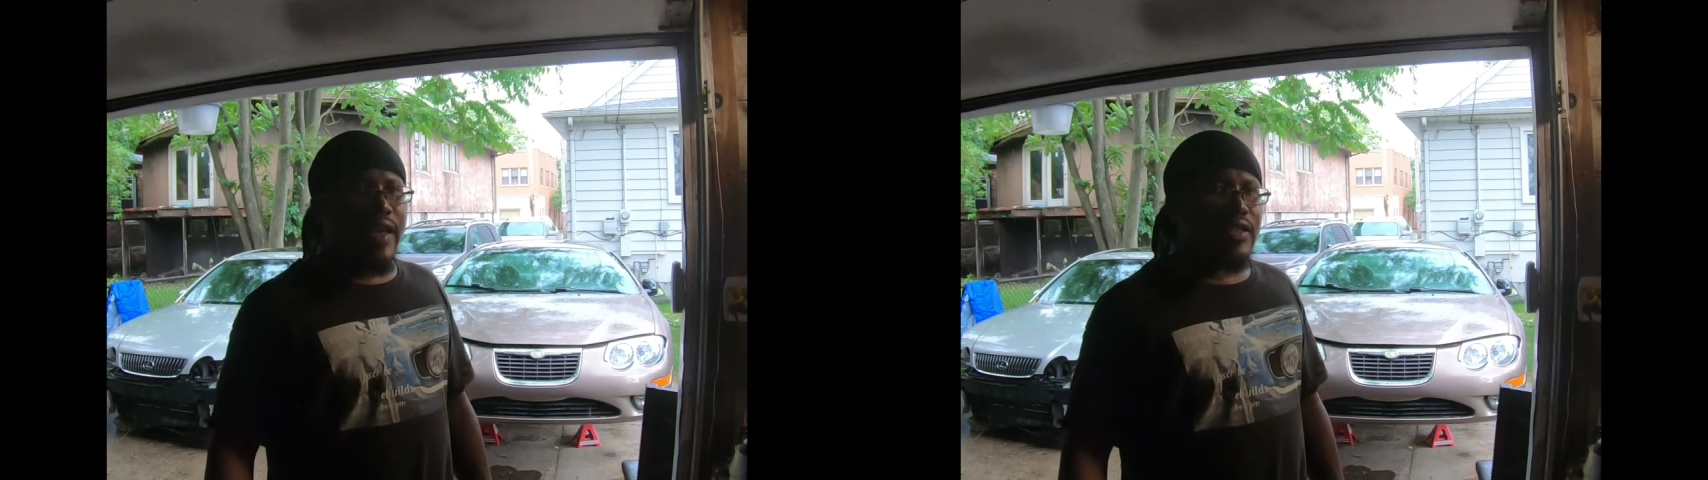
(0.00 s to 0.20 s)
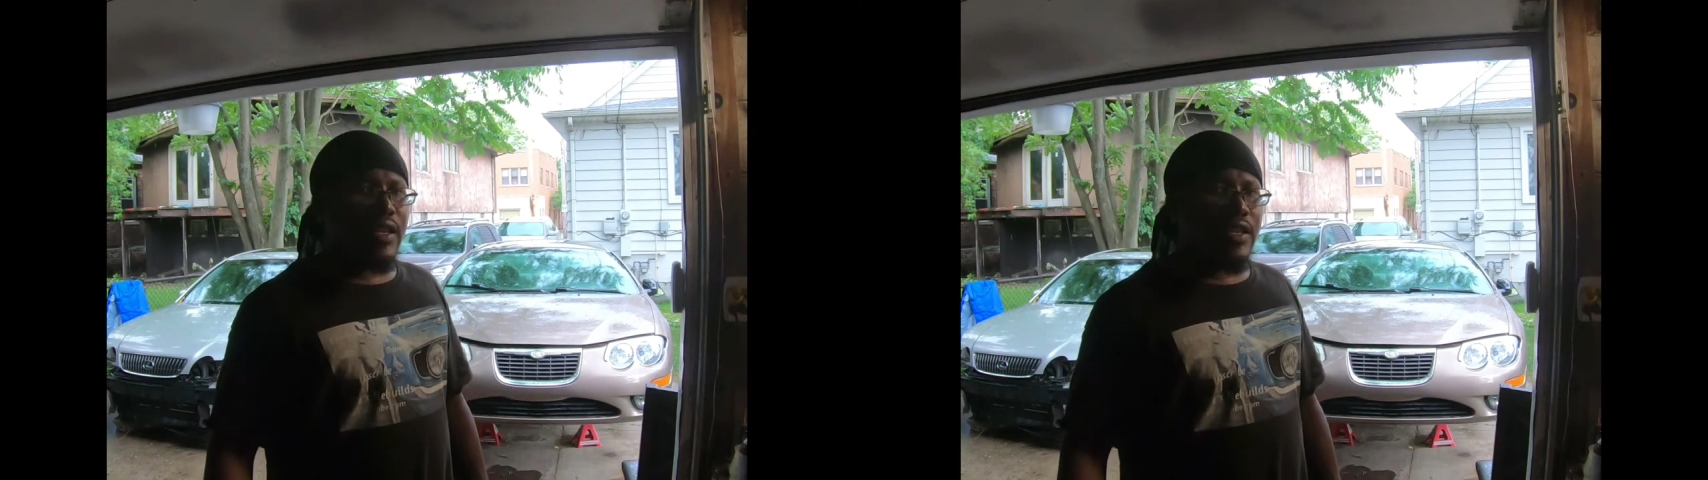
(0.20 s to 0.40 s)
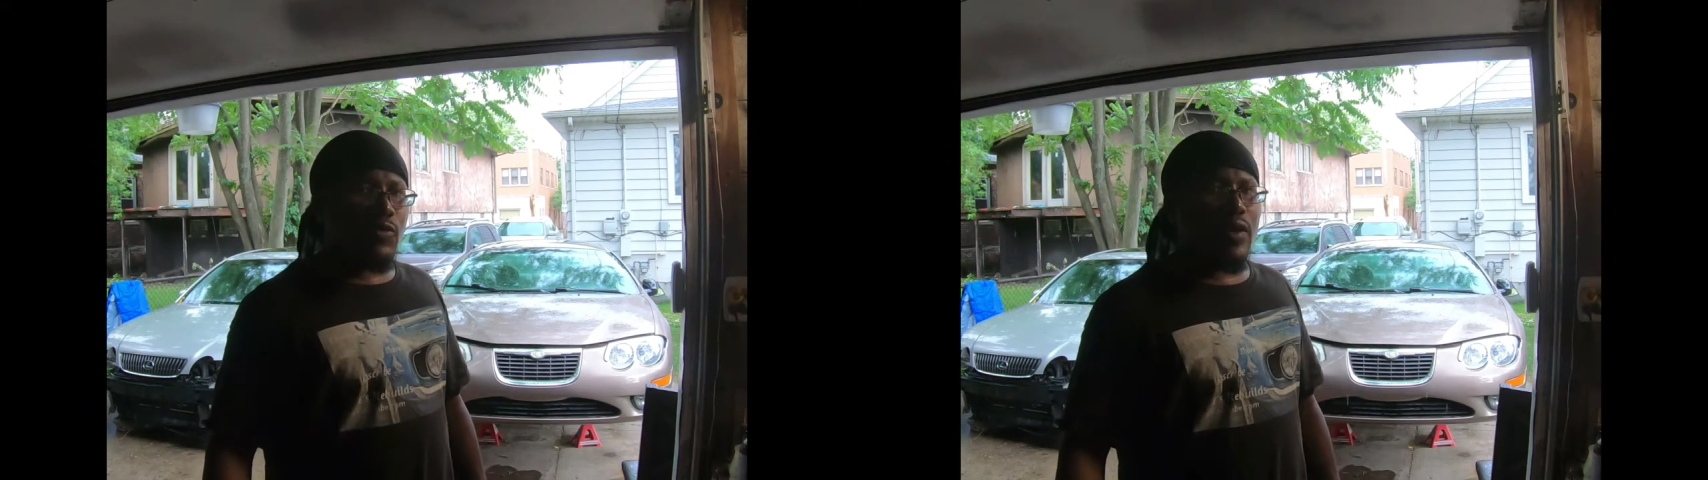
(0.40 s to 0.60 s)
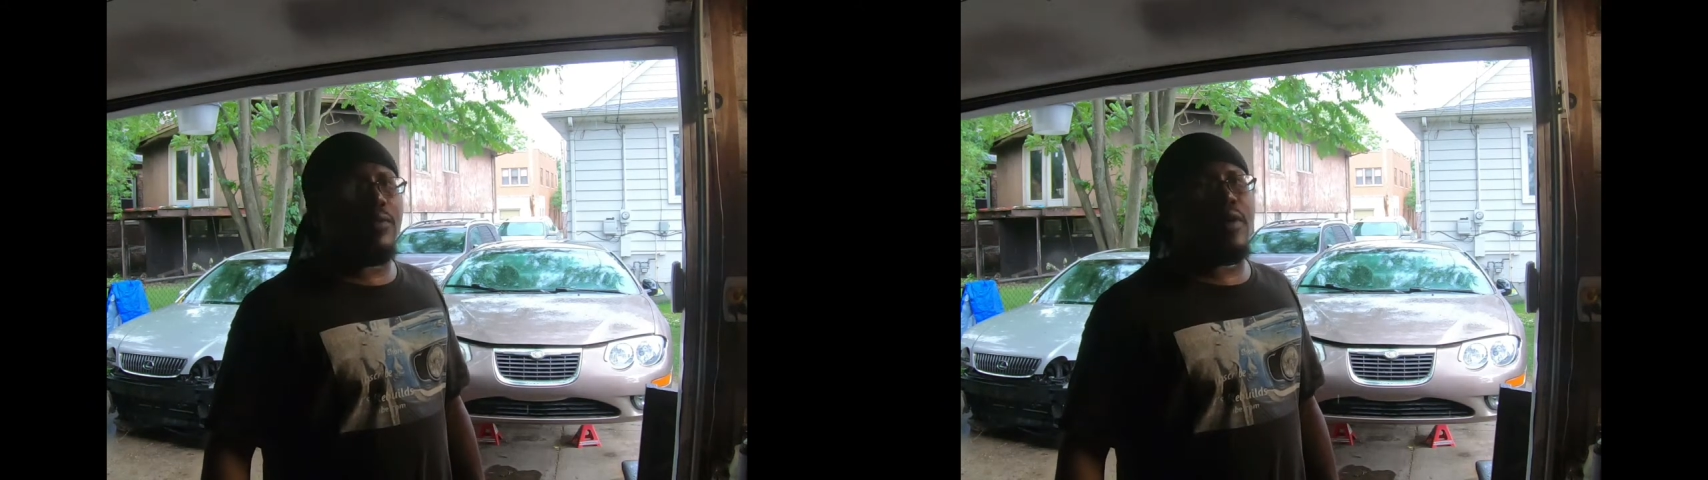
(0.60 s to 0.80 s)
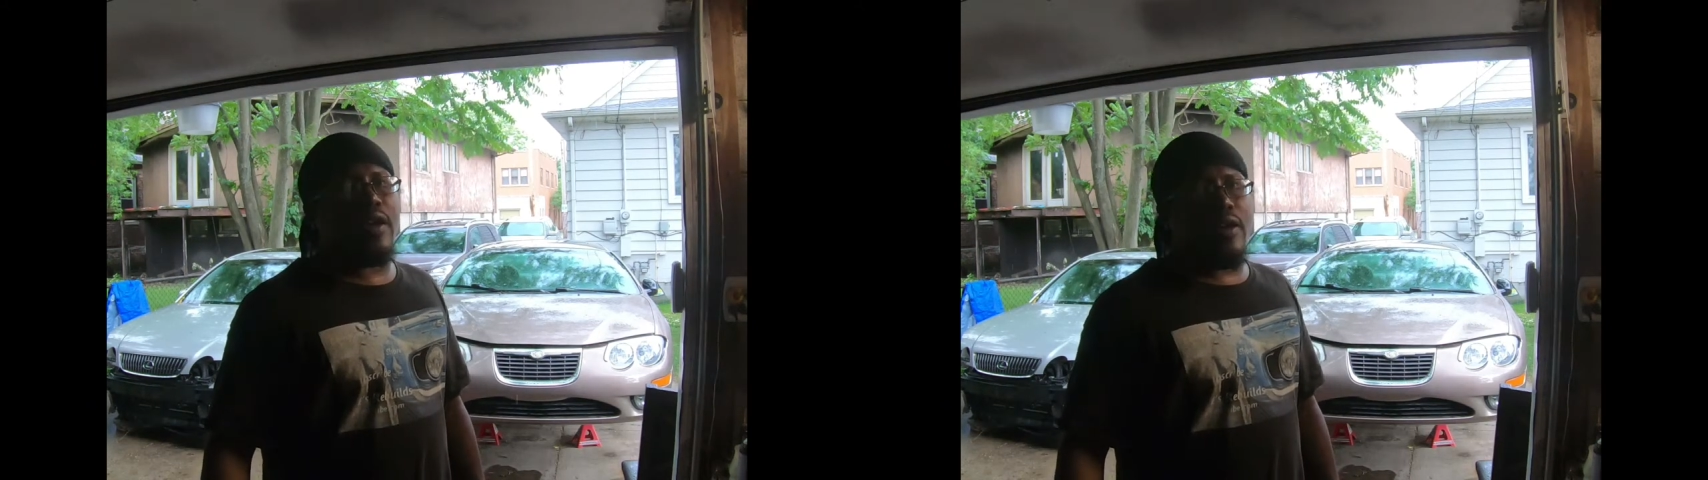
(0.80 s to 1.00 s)
Easy E's
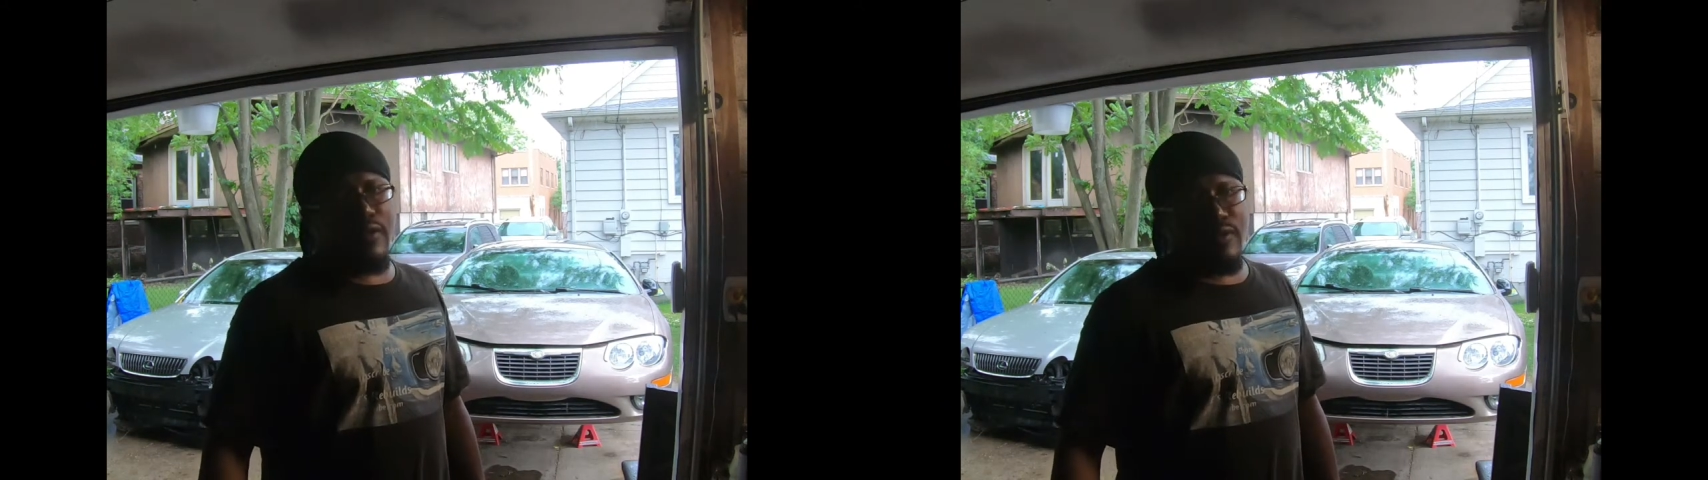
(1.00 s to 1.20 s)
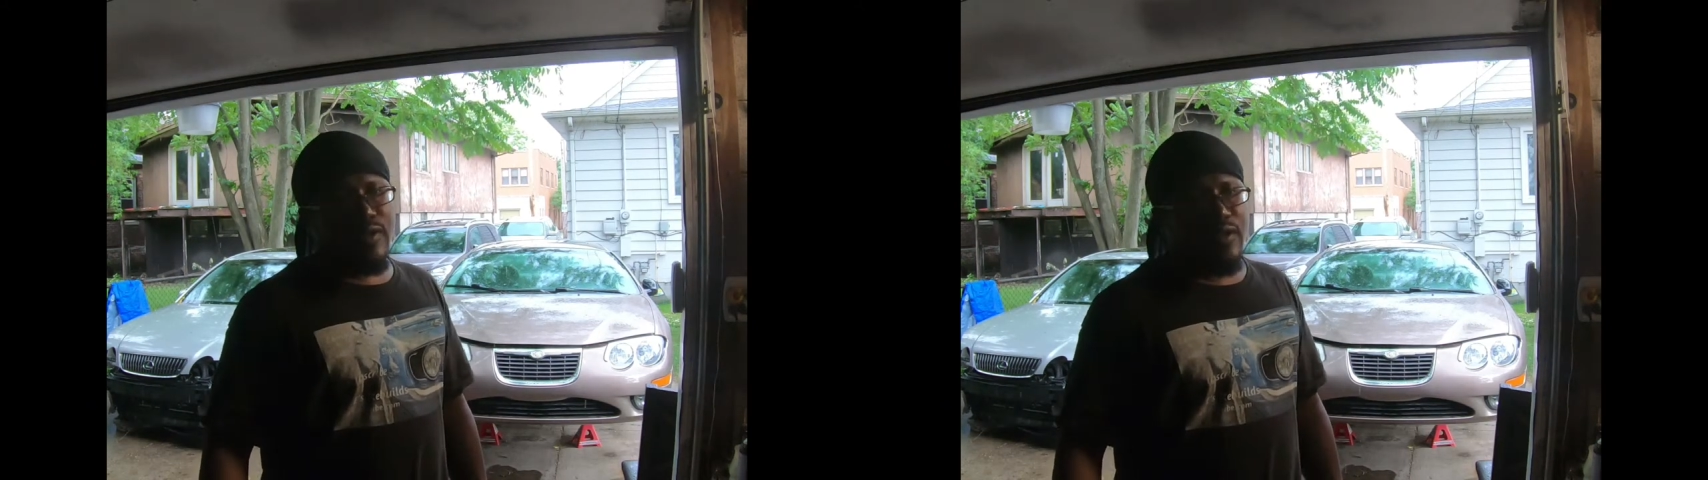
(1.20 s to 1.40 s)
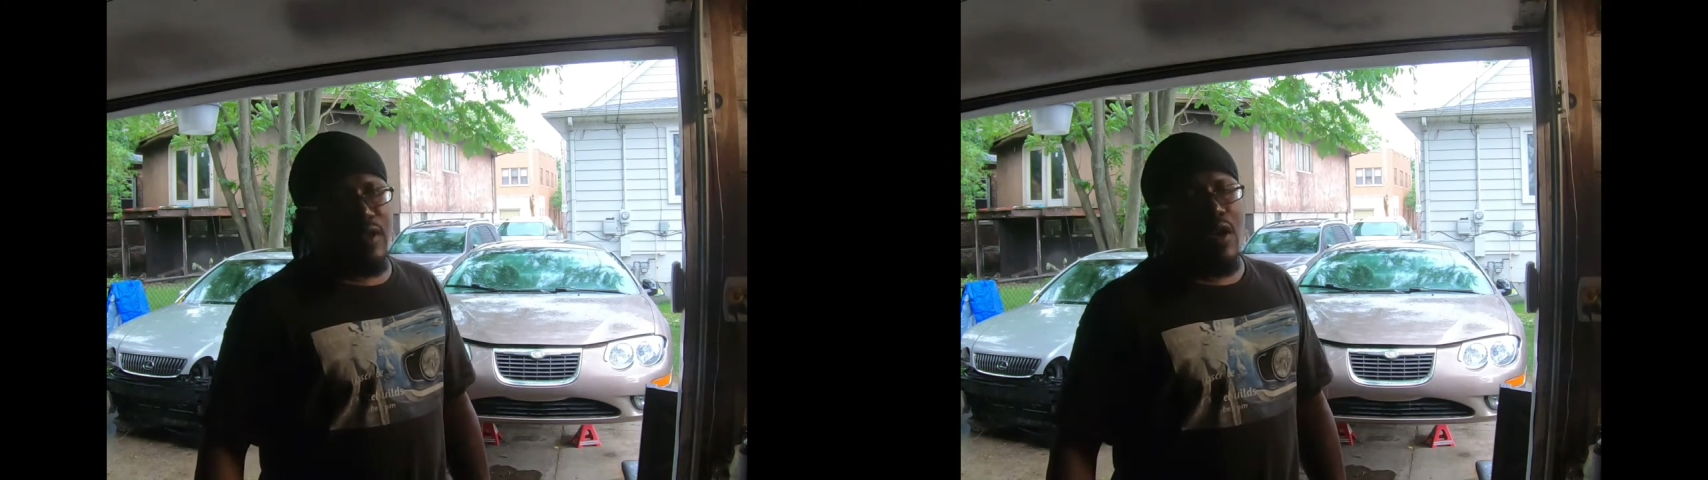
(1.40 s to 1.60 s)
Rebuilds